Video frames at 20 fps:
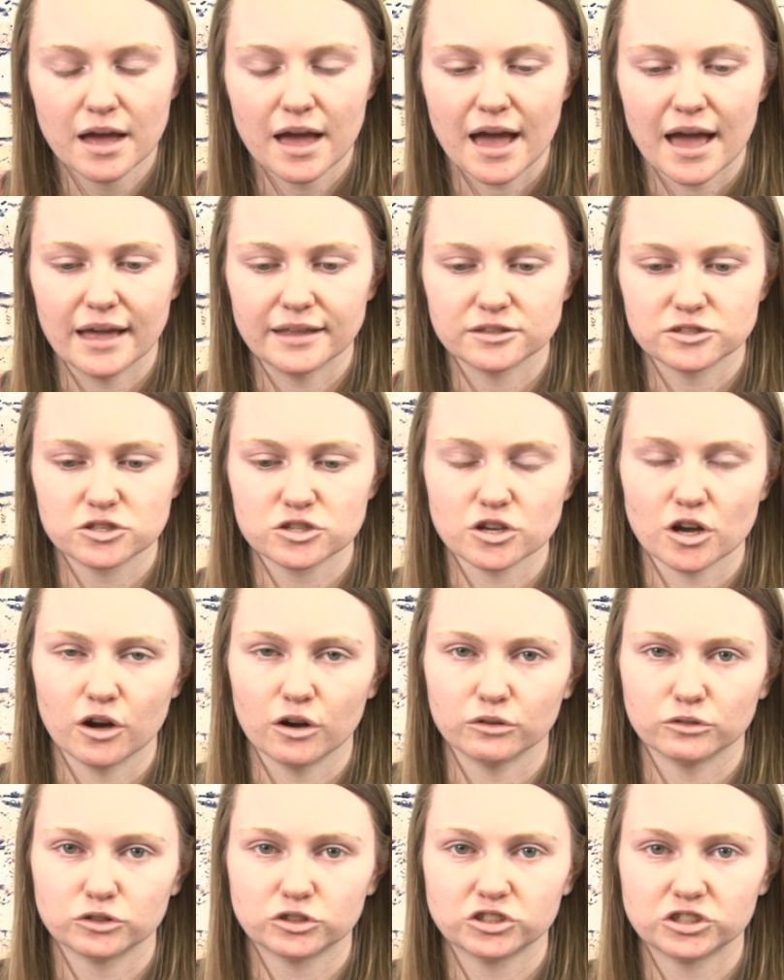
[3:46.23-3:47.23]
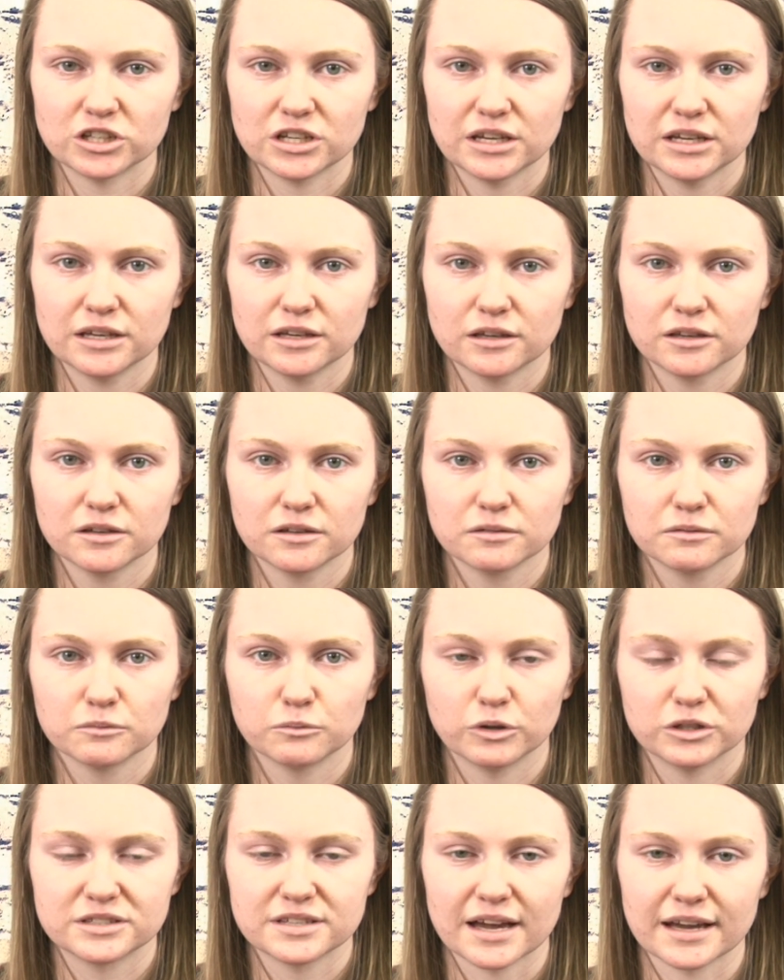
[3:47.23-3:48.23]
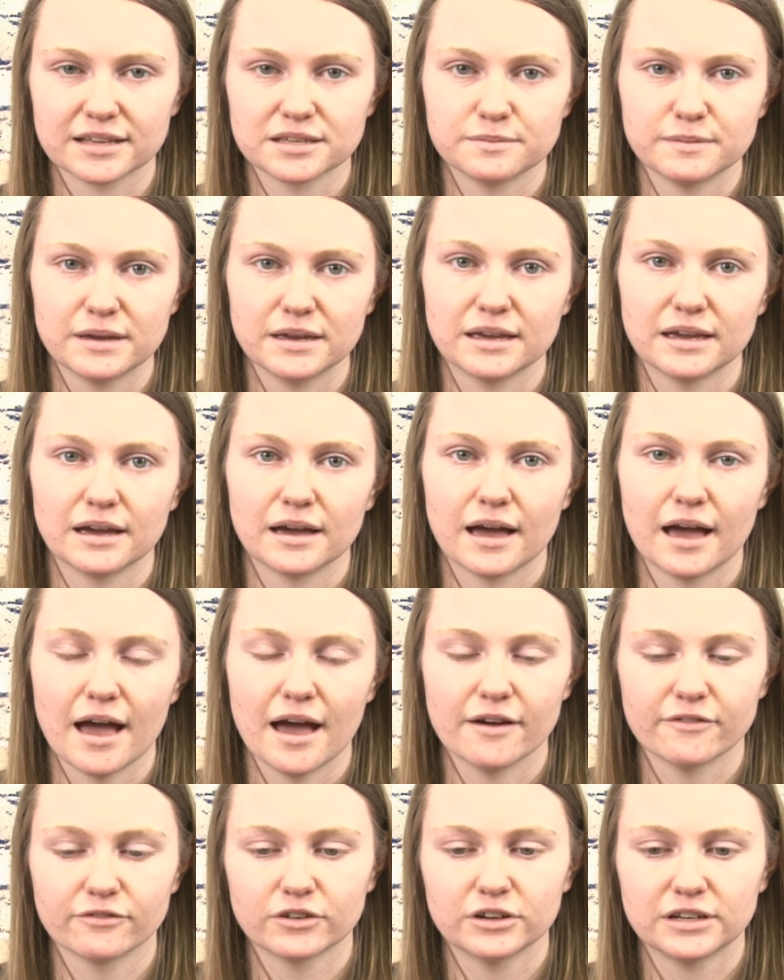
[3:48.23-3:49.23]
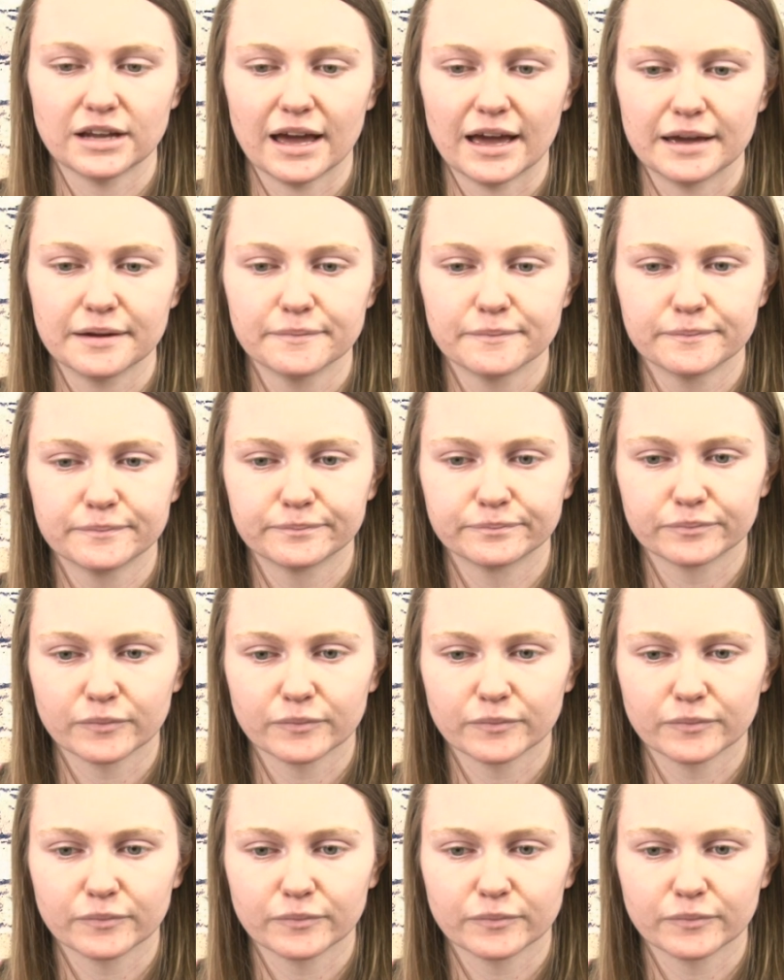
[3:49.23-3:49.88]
And so she would text me every day